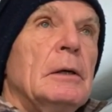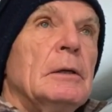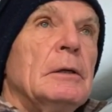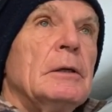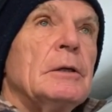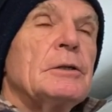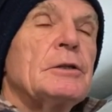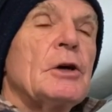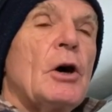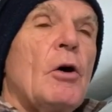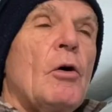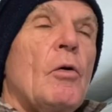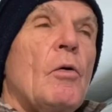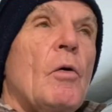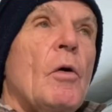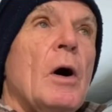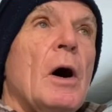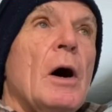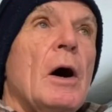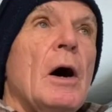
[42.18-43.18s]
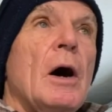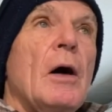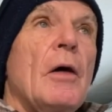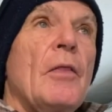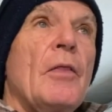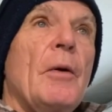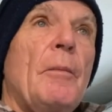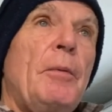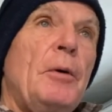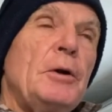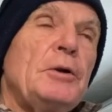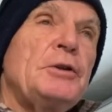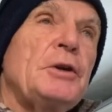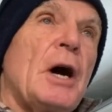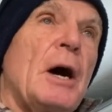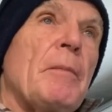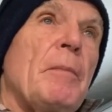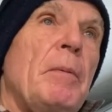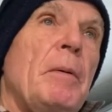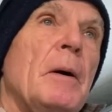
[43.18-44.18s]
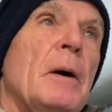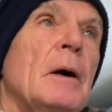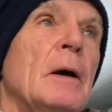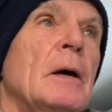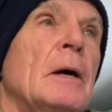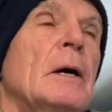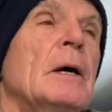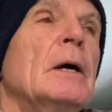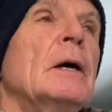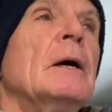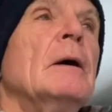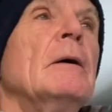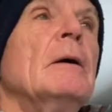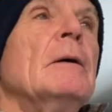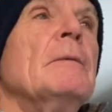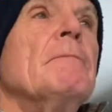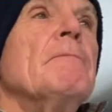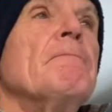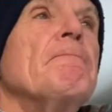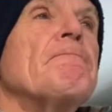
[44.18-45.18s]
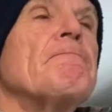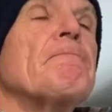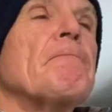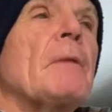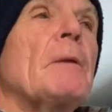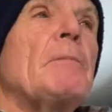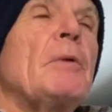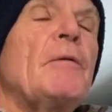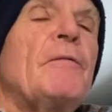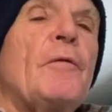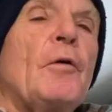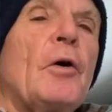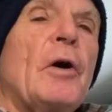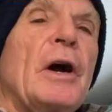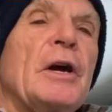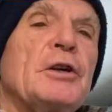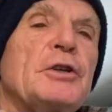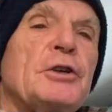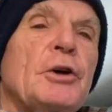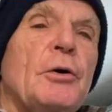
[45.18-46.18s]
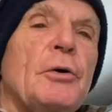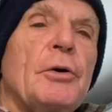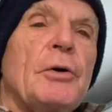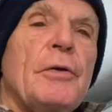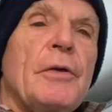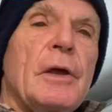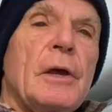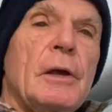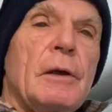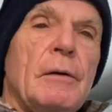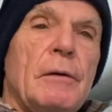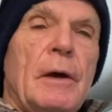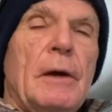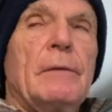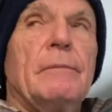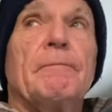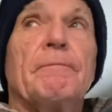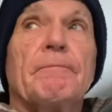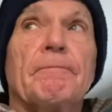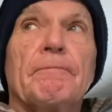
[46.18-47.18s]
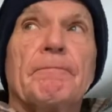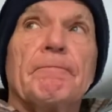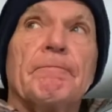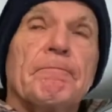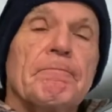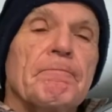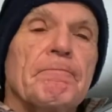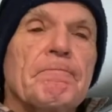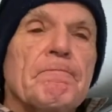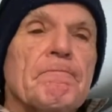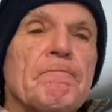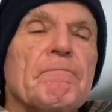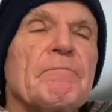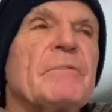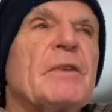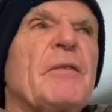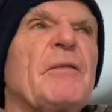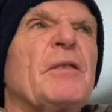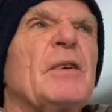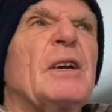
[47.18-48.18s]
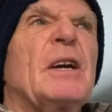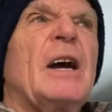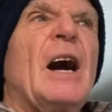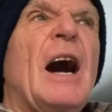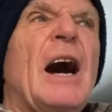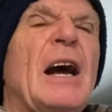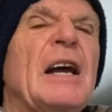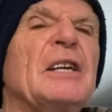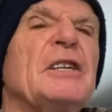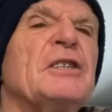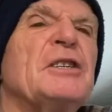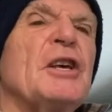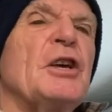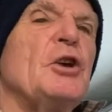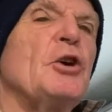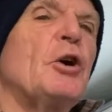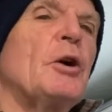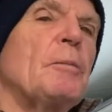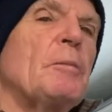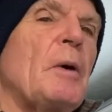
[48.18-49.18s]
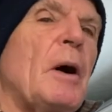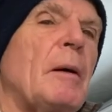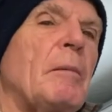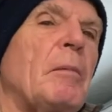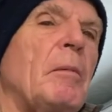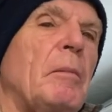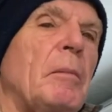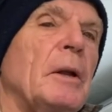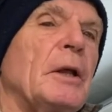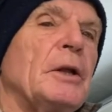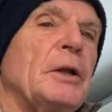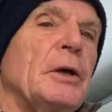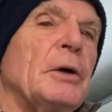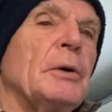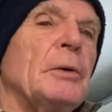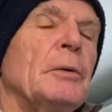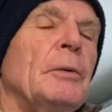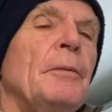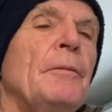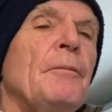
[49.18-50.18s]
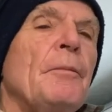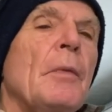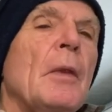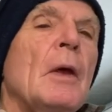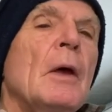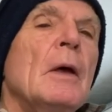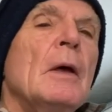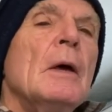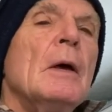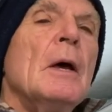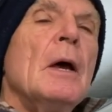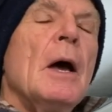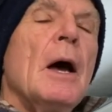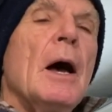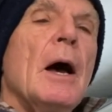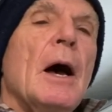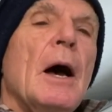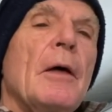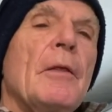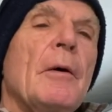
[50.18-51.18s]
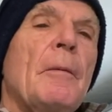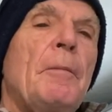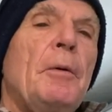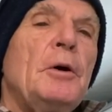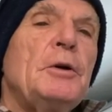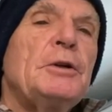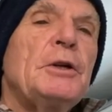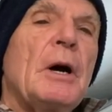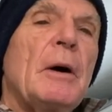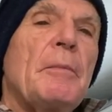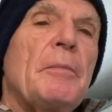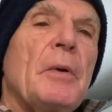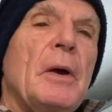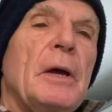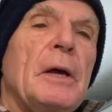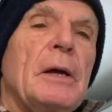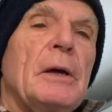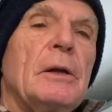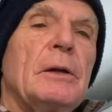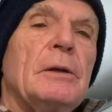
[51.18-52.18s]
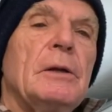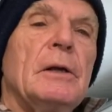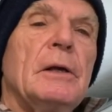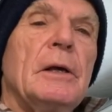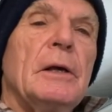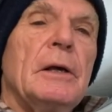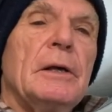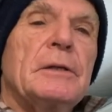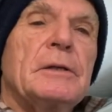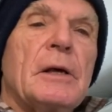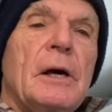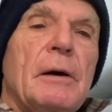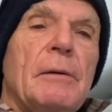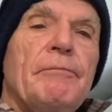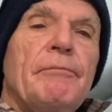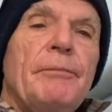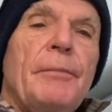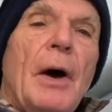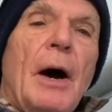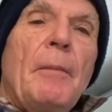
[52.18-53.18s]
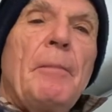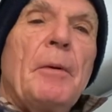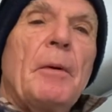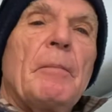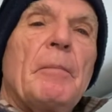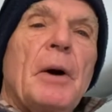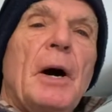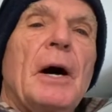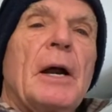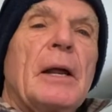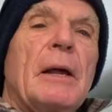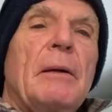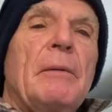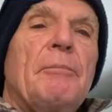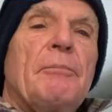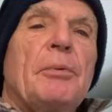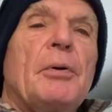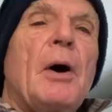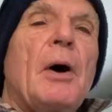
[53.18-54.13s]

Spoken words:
So the push-up, before I show you the different kinds that you could probably do, the push-up, it's a upper body,